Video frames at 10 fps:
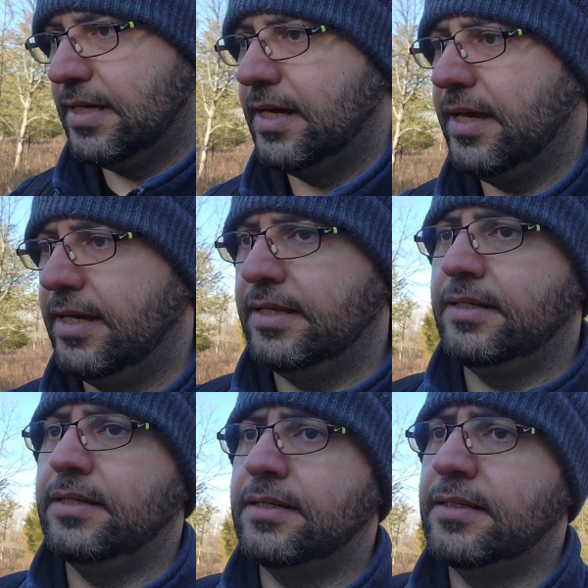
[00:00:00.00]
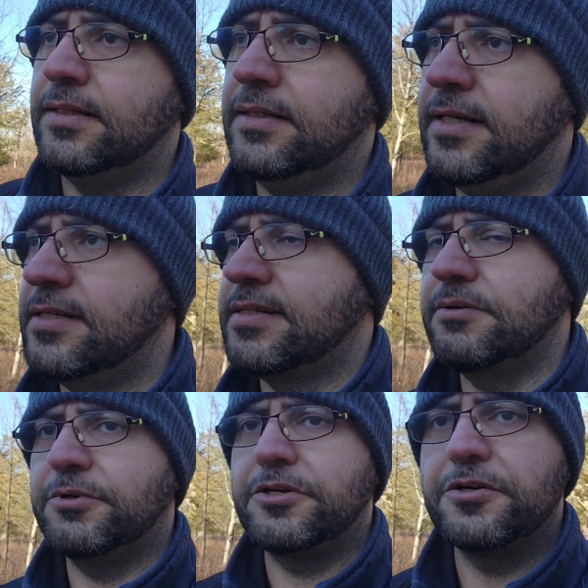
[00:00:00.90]
and not necessarily
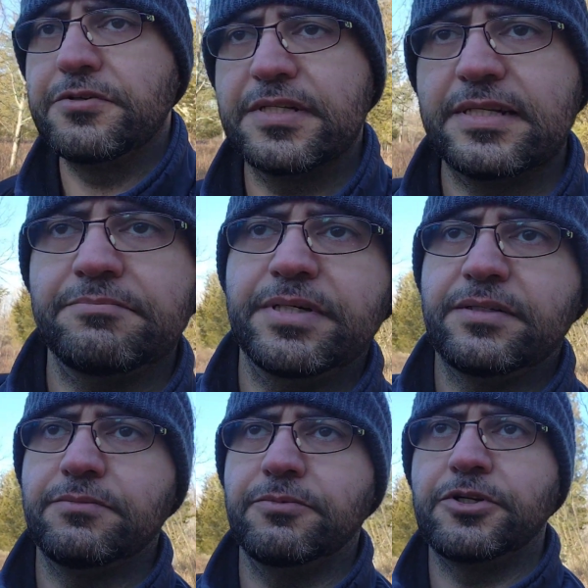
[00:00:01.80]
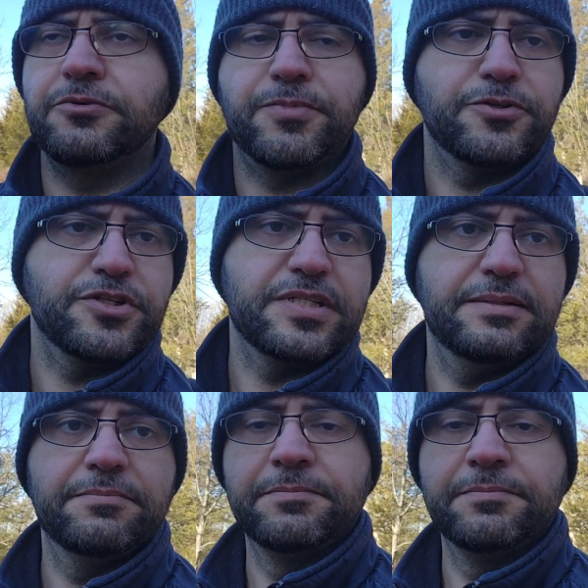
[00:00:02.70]
when you're using them, but when you purchase them,